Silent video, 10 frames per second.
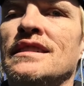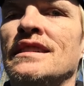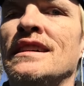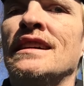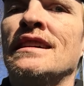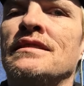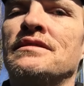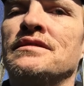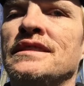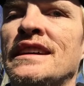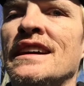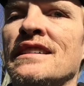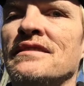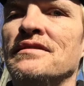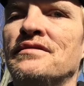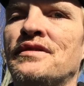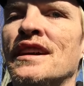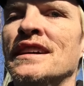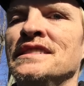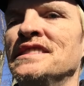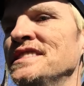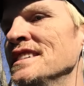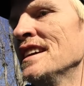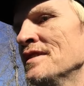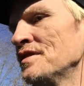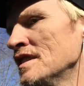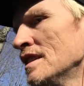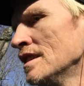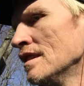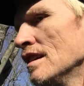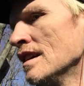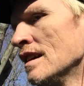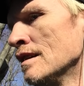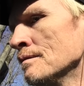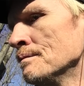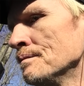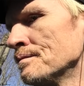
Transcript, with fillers: uh, yeah, fun stuff. Um,